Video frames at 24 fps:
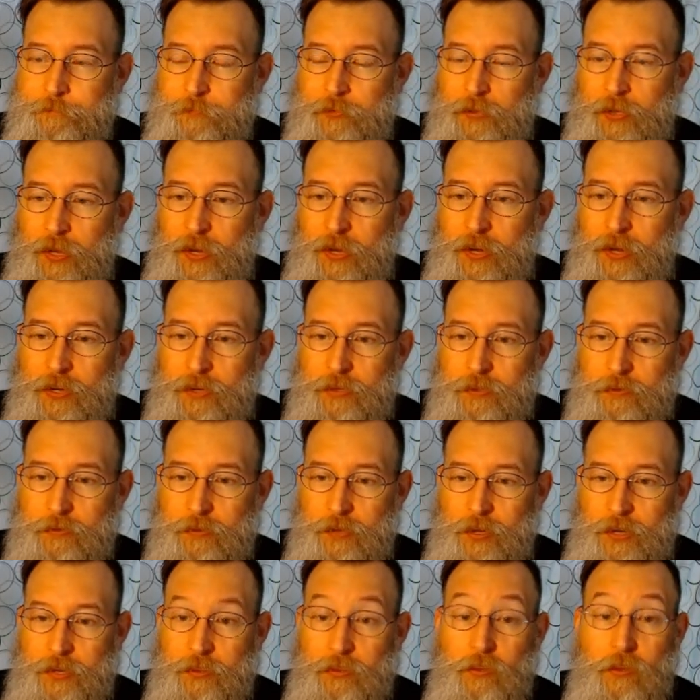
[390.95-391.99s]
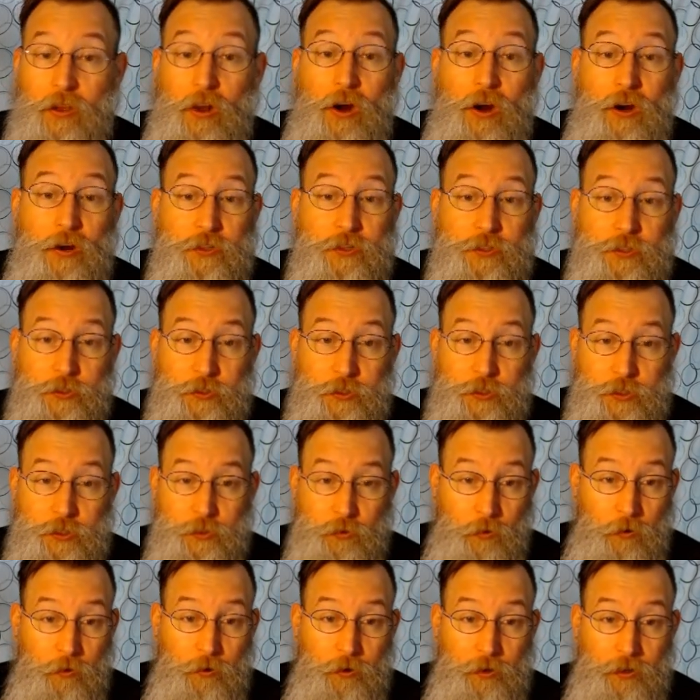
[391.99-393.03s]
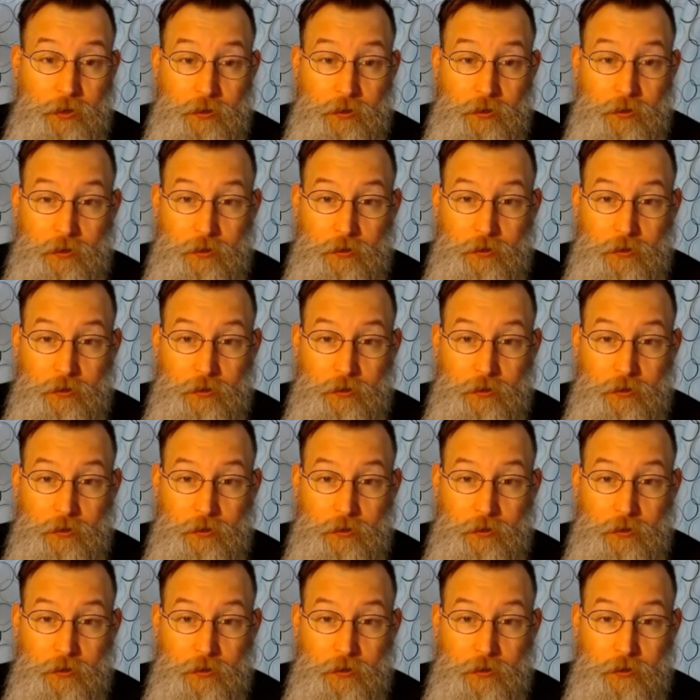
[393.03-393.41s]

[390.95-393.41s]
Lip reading: a larger story.